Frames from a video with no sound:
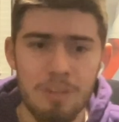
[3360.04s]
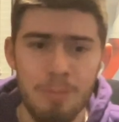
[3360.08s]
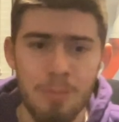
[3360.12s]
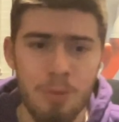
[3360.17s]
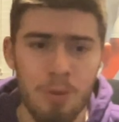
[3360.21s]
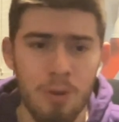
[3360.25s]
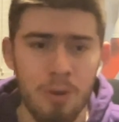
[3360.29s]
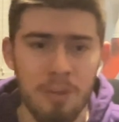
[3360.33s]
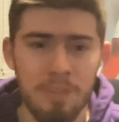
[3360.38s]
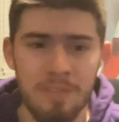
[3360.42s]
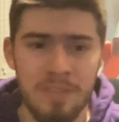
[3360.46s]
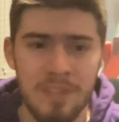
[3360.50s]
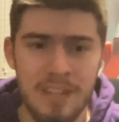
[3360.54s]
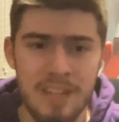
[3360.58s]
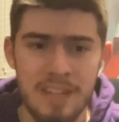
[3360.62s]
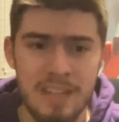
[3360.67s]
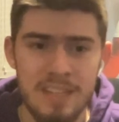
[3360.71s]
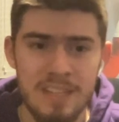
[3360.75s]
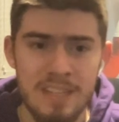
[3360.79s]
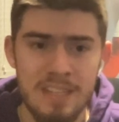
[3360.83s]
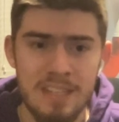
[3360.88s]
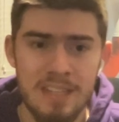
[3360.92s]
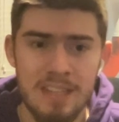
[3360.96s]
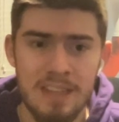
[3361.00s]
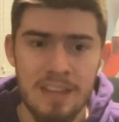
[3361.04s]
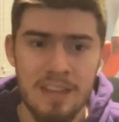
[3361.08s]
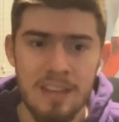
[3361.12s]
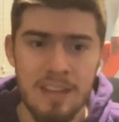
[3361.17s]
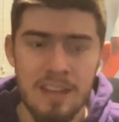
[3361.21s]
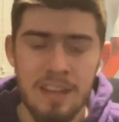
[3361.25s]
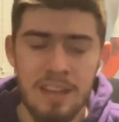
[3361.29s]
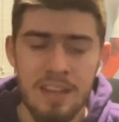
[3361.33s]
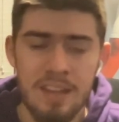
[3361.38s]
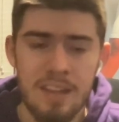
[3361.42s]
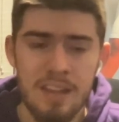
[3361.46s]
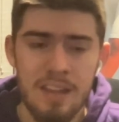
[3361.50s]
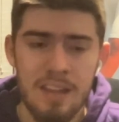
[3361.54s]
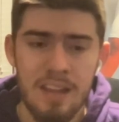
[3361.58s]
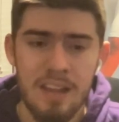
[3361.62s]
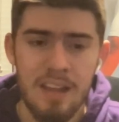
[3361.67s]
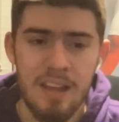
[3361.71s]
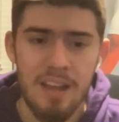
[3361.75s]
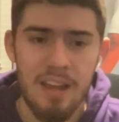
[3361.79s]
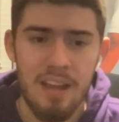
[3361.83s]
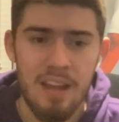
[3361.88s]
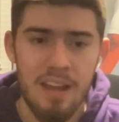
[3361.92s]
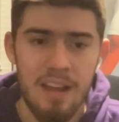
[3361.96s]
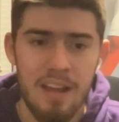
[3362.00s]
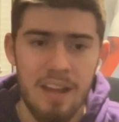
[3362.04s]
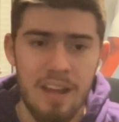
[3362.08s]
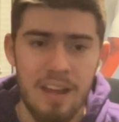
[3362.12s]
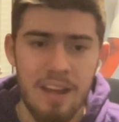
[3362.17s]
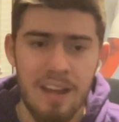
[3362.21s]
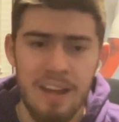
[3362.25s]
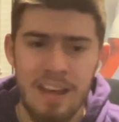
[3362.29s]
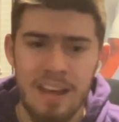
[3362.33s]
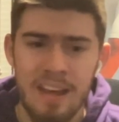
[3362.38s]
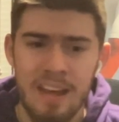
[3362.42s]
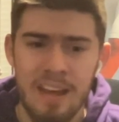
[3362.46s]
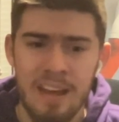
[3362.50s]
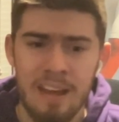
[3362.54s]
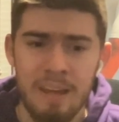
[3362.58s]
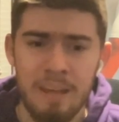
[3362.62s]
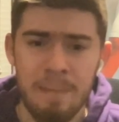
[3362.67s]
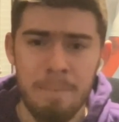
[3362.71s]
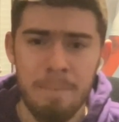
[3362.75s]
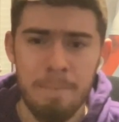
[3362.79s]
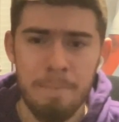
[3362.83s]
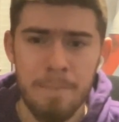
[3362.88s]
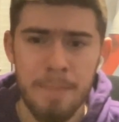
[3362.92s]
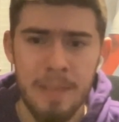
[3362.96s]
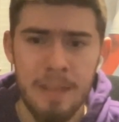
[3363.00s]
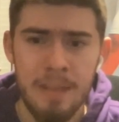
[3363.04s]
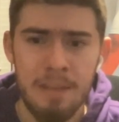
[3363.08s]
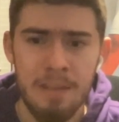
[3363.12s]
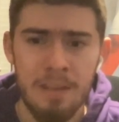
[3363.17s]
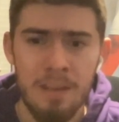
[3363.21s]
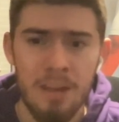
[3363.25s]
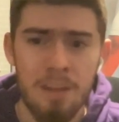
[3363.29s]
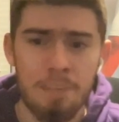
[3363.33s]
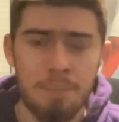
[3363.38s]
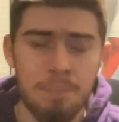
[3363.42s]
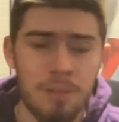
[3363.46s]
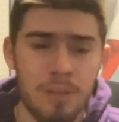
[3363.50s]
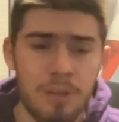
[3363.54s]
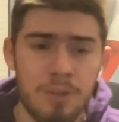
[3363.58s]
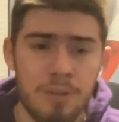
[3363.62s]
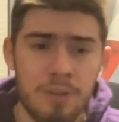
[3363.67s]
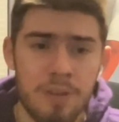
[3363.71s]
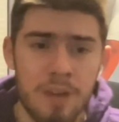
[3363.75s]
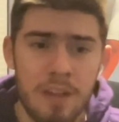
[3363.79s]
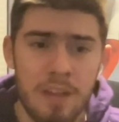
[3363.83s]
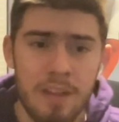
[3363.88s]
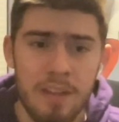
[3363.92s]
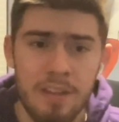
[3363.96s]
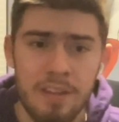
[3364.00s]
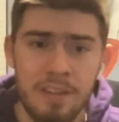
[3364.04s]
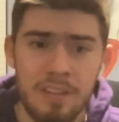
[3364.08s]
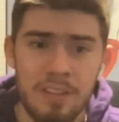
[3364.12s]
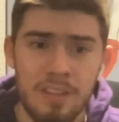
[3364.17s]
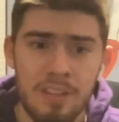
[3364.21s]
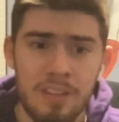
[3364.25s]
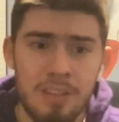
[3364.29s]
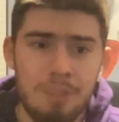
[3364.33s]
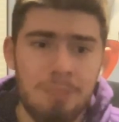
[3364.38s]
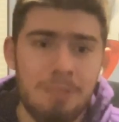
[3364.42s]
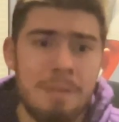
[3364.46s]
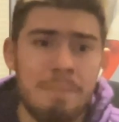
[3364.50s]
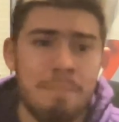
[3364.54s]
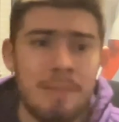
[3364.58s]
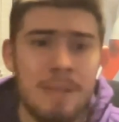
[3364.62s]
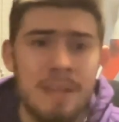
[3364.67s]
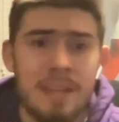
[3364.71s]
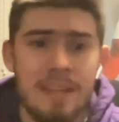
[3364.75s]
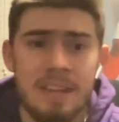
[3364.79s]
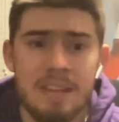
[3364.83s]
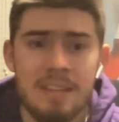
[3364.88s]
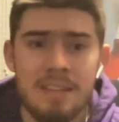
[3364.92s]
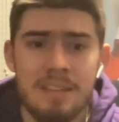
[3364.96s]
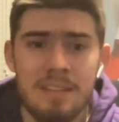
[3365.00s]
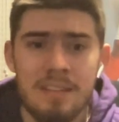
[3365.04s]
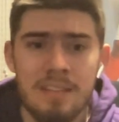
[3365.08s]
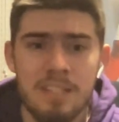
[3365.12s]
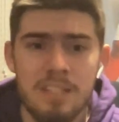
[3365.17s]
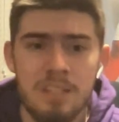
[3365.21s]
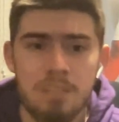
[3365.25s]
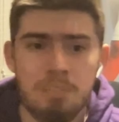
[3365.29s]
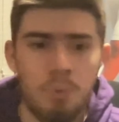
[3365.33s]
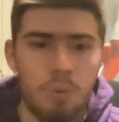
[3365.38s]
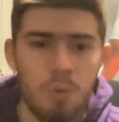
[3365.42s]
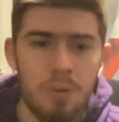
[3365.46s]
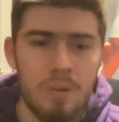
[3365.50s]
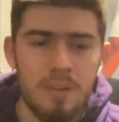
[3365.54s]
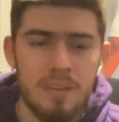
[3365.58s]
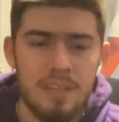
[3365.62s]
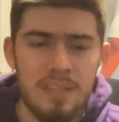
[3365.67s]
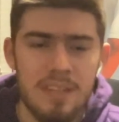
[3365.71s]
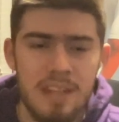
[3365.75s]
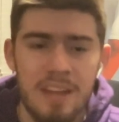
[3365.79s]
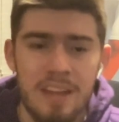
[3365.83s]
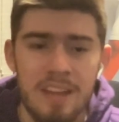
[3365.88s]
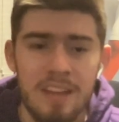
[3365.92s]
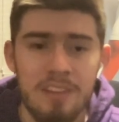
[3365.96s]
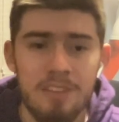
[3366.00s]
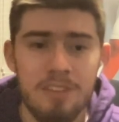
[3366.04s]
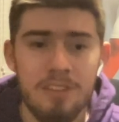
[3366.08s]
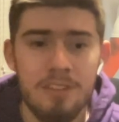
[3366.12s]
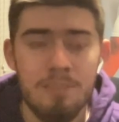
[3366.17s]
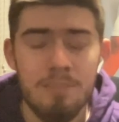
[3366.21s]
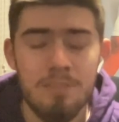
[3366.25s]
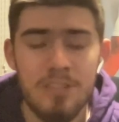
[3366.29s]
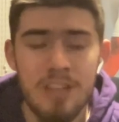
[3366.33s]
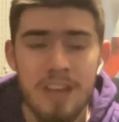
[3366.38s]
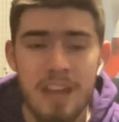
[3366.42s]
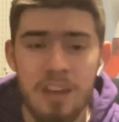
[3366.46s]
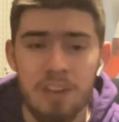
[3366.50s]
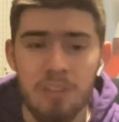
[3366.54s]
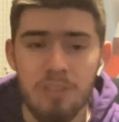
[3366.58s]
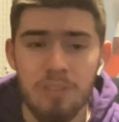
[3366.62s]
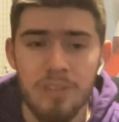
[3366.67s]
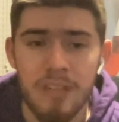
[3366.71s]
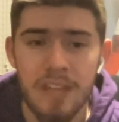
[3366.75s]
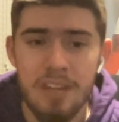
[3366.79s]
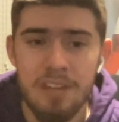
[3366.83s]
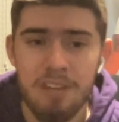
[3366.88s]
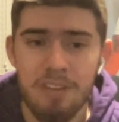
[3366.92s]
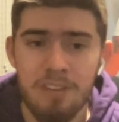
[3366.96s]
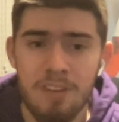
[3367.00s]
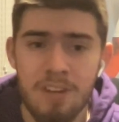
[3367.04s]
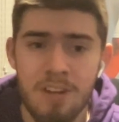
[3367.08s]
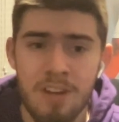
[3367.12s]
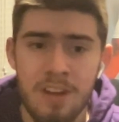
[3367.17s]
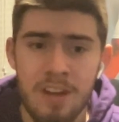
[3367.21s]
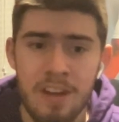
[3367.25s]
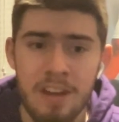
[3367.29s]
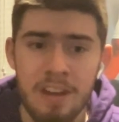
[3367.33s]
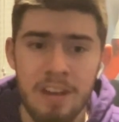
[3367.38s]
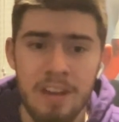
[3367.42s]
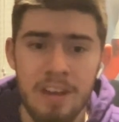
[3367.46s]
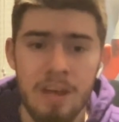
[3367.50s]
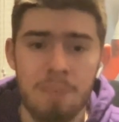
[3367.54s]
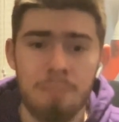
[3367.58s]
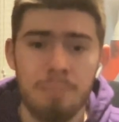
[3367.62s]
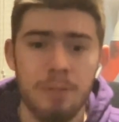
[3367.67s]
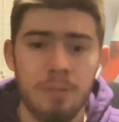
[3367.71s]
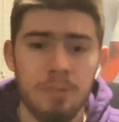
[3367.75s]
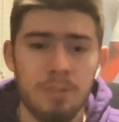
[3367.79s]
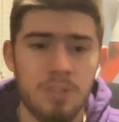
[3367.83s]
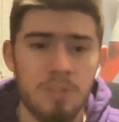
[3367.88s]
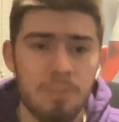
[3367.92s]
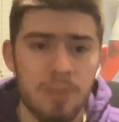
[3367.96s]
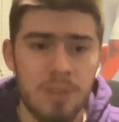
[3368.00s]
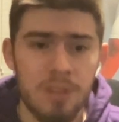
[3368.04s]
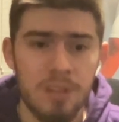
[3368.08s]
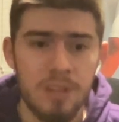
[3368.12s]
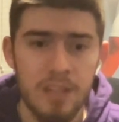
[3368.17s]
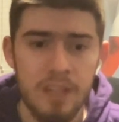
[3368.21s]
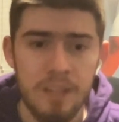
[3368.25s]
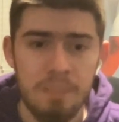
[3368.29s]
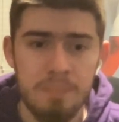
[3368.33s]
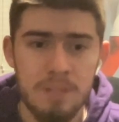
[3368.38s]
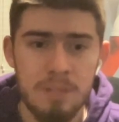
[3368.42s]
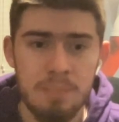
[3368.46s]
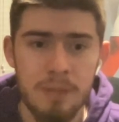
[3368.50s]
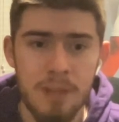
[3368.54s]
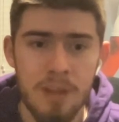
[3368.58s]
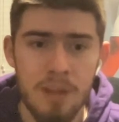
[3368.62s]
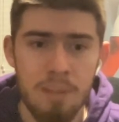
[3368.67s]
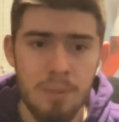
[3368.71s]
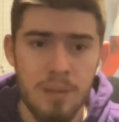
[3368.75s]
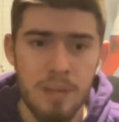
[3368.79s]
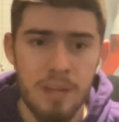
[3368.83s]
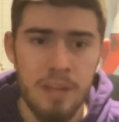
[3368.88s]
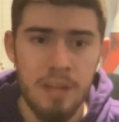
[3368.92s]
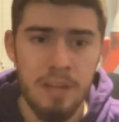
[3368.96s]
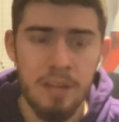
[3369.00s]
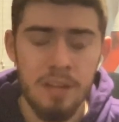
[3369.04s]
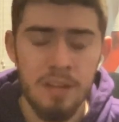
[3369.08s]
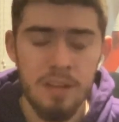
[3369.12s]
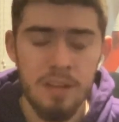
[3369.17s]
more of this and upload on the Three-Peat Sports YouTube channel later on, upload some clips maybe.